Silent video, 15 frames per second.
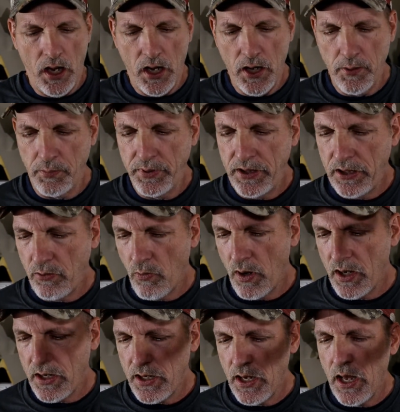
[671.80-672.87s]
But
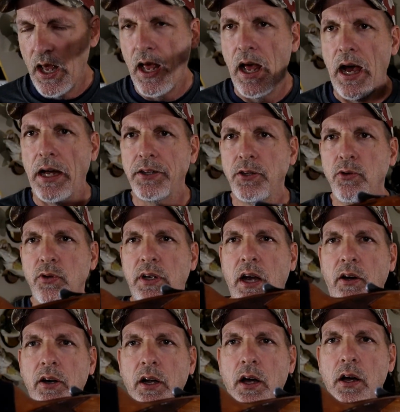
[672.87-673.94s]
anyway, I do
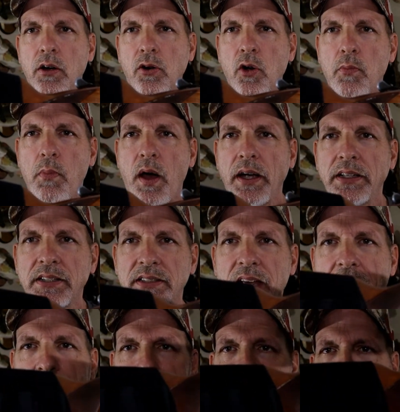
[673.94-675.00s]
carry an Uncle Mike
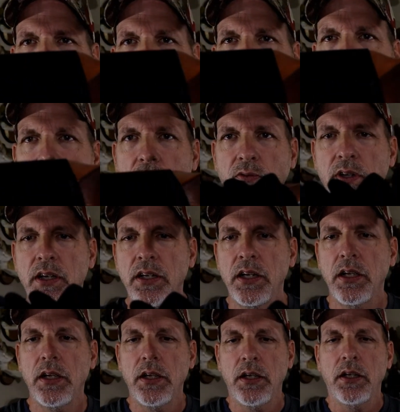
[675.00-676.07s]
side saddle on it.
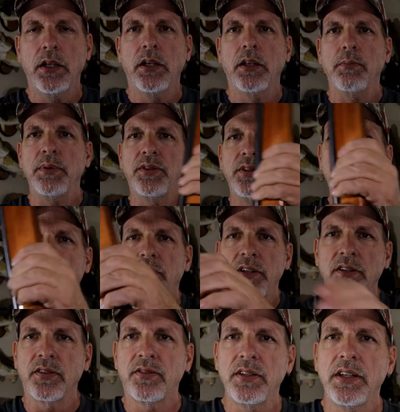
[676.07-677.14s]
Let me see if you
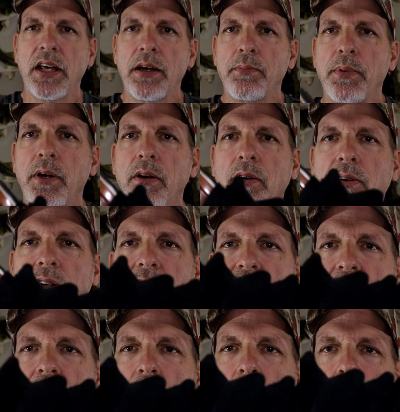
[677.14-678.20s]
can see that better. The
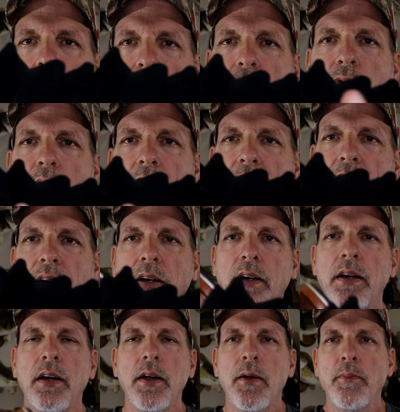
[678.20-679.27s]
shell holder's right
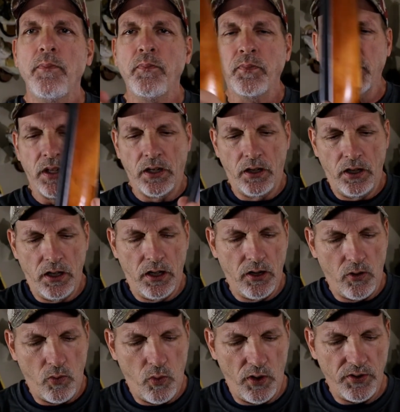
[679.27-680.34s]
there.
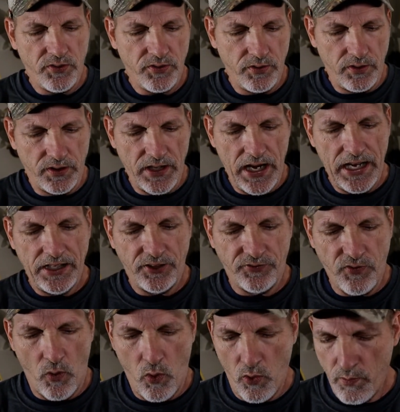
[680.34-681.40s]
What that is
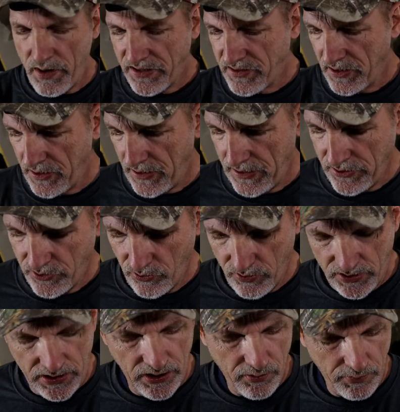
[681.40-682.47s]
for makes it easier
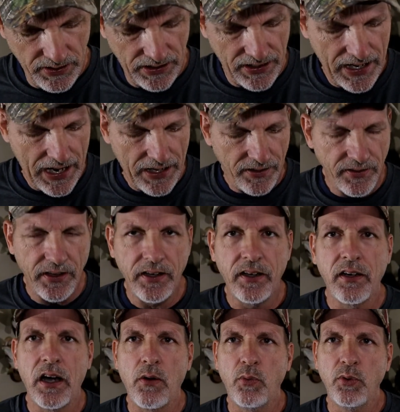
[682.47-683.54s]
to get them in and out of
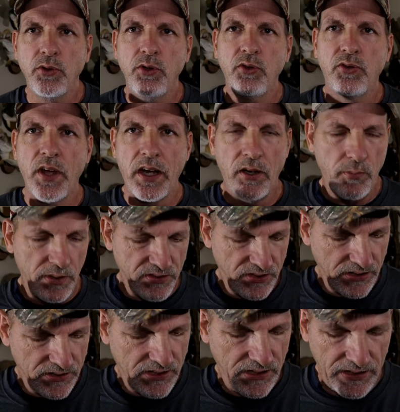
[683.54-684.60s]
there. I will use that on my
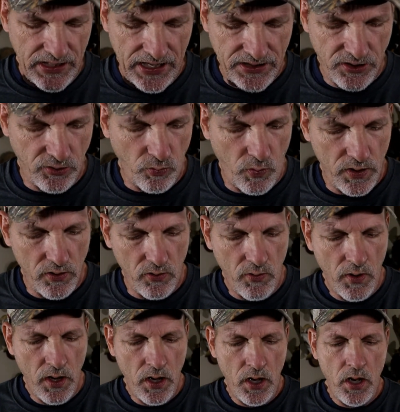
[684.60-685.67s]
16 gauge as well.